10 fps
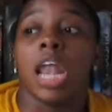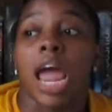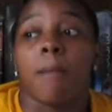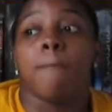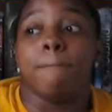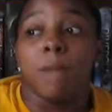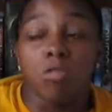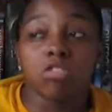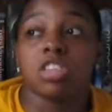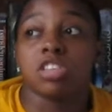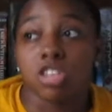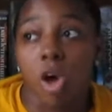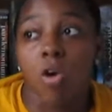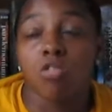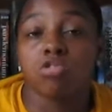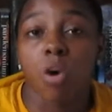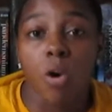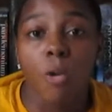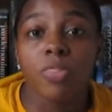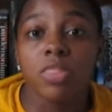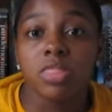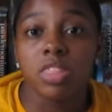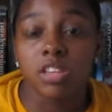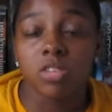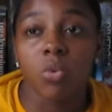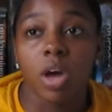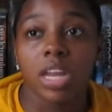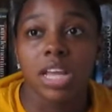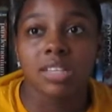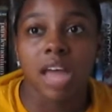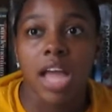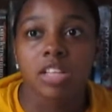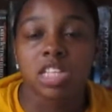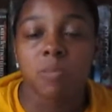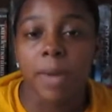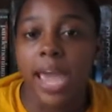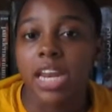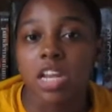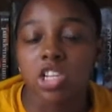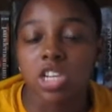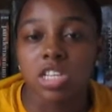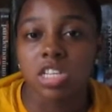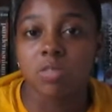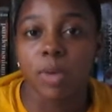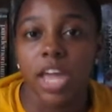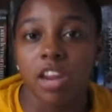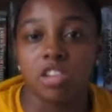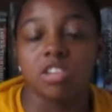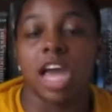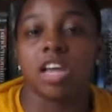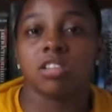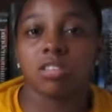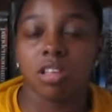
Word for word: like most of the songs on this one is like spanish it's in spanish it's like